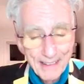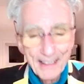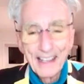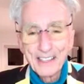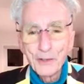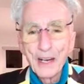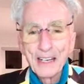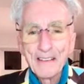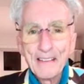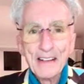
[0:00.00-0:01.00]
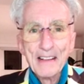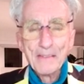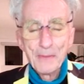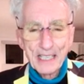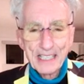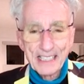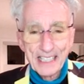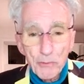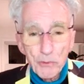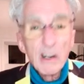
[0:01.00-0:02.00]
That's right, because
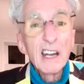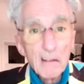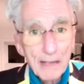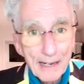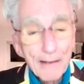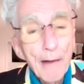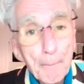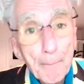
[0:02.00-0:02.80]
they've read all that crap.